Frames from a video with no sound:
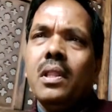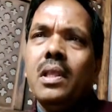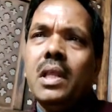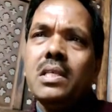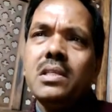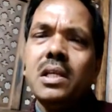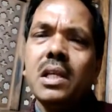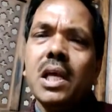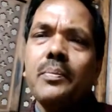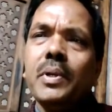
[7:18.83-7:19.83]
The National
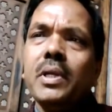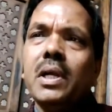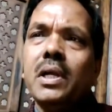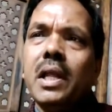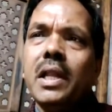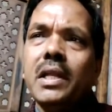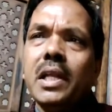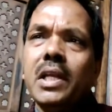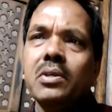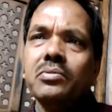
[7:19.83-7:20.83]
Capital
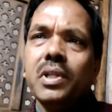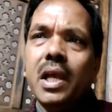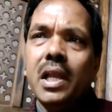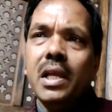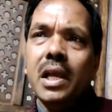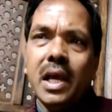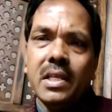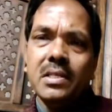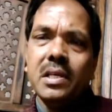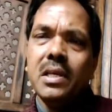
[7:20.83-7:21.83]
Territory of Delhi
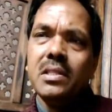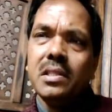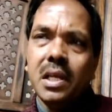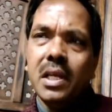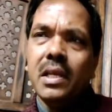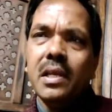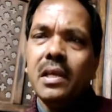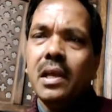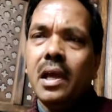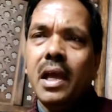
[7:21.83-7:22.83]
has 3
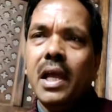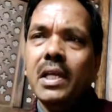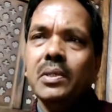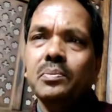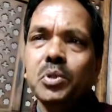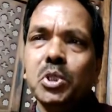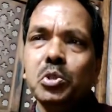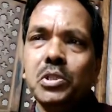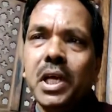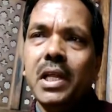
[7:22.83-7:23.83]
and
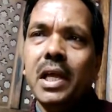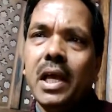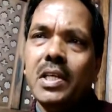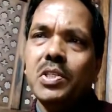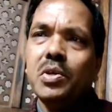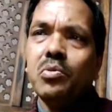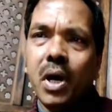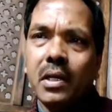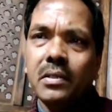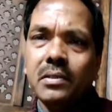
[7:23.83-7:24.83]
Puducherry has
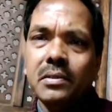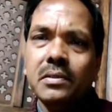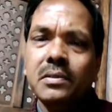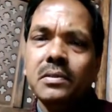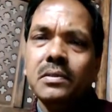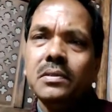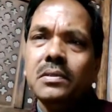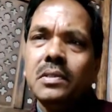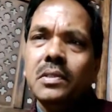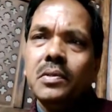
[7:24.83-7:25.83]
1,
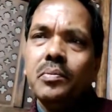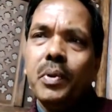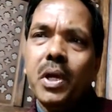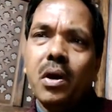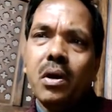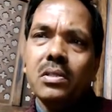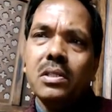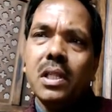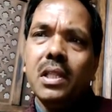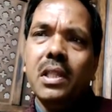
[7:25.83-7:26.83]

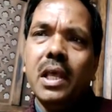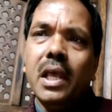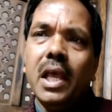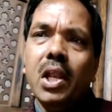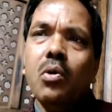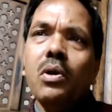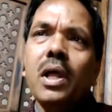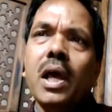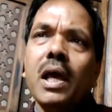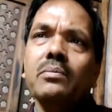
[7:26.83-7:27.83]
because they alone
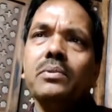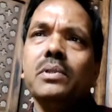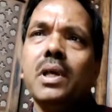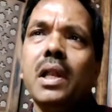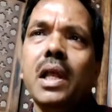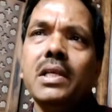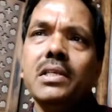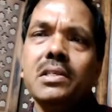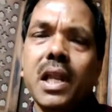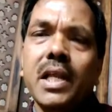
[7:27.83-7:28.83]
have
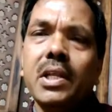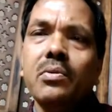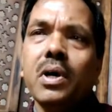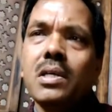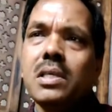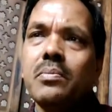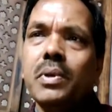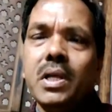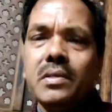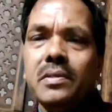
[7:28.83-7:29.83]
legislative
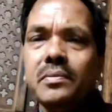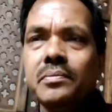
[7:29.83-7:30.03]
assemblies.